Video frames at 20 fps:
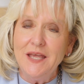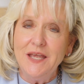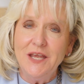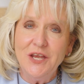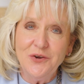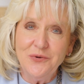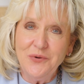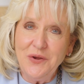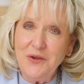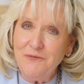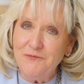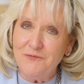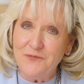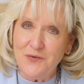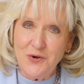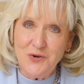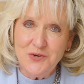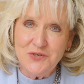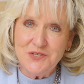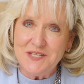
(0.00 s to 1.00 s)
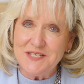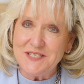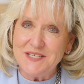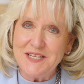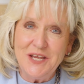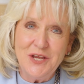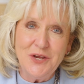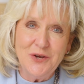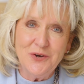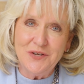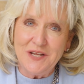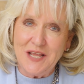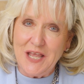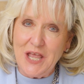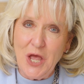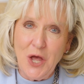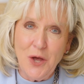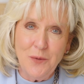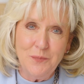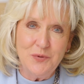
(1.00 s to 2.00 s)
Hearing First is here to
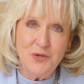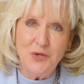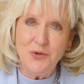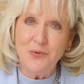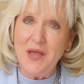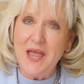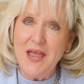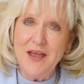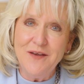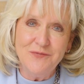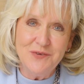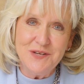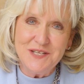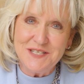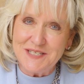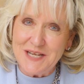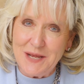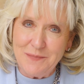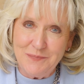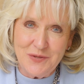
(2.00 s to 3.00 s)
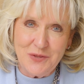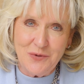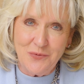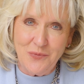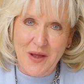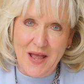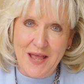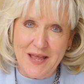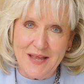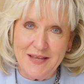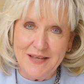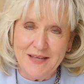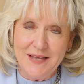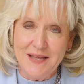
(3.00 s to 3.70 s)
help you every step of the way.